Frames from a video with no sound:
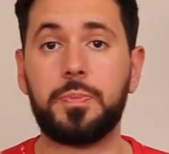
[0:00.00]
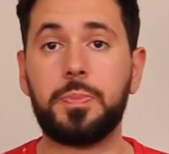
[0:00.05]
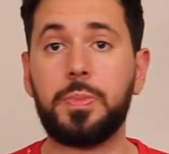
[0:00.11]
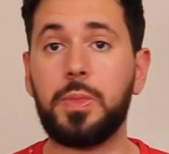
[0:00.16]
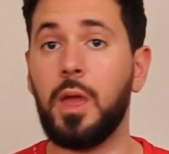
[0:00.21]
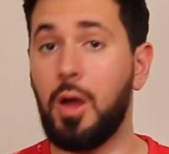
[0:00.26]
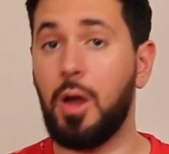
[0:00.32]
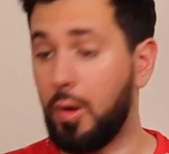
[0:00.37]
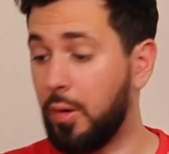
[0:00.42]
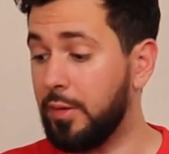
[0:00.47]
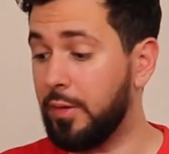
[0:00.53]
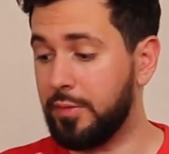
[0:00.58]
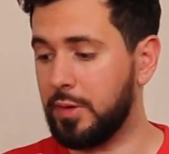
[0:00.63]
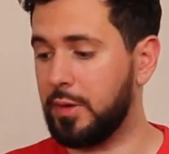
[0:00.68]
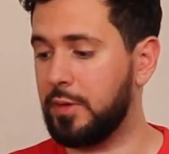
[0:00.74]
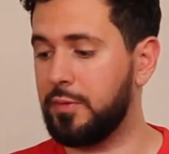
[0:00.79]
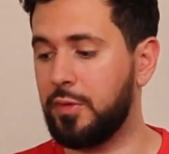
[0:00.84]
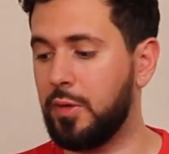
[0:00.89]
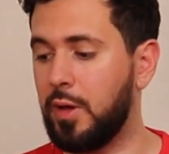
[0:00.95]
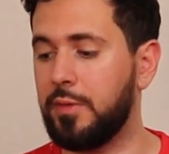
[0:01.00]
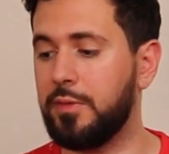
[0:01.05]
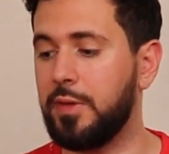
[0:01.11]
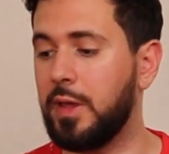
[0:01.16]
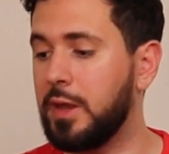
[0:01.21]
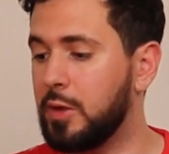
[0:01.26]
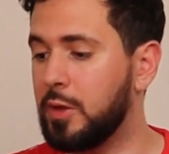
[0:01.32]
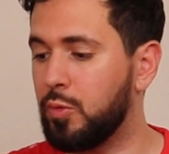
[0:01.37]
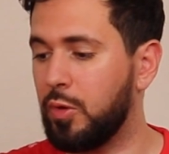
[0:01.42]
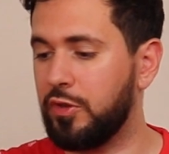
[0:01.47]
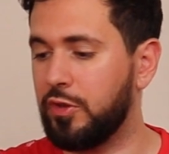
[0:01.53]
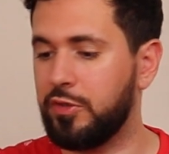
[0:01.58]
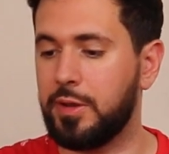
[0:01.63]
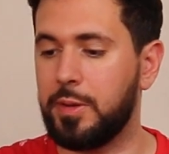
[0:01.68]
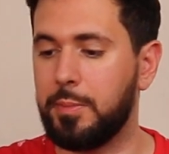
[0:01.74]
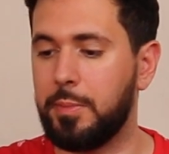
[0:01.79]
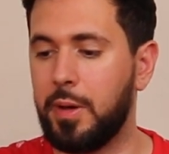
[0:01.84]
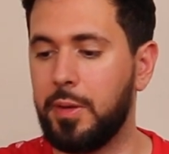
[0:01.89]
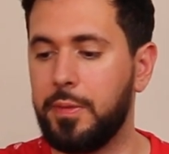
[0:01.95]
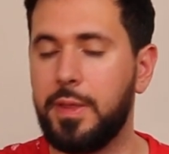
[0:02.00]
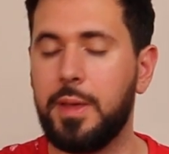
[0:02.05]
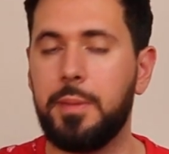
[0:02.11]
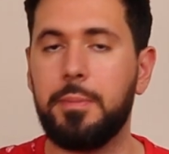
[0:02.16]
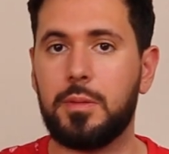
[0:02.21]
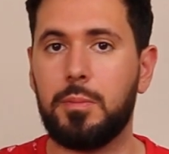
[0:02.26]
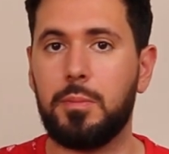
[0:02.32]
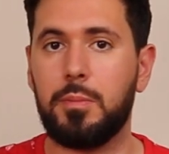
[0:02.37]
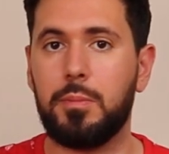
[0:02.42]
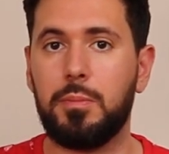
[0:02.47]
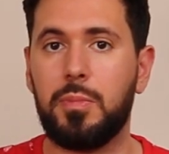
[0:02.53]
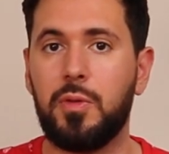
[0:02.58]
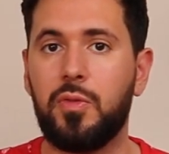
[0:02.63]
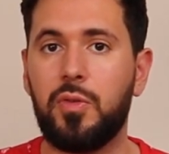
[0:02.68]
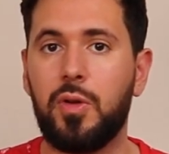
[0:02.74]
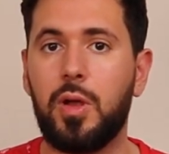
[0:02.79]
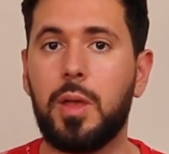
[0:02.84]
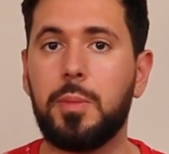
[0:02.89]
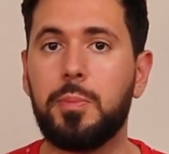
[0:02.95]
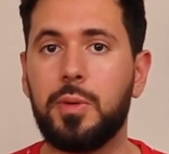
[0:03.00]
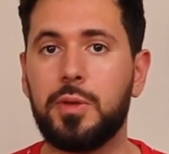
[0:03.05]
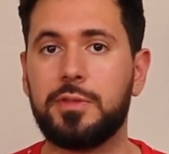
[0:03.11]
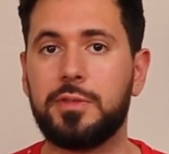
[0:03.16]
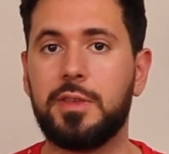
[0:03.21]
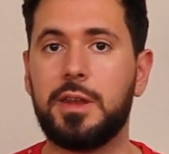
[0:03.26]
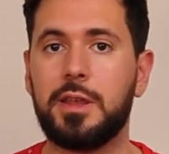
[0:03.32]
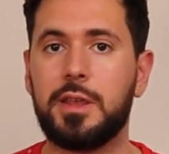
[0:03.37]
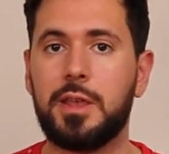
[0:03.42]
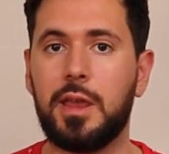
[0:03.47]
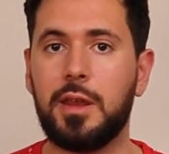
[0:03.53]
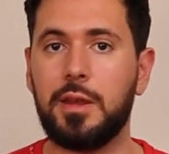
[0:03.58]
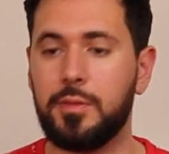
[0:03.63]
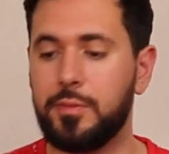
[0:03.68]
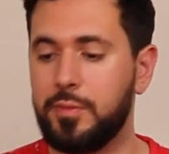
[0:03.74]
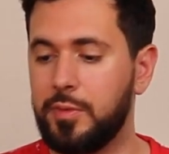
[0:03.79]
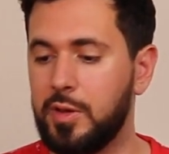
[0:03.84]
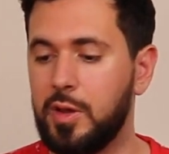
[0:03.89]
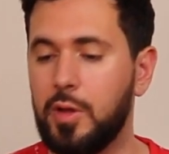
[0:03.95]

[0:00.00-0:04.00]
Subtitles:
However, if you have any question about them before I post dedicated video,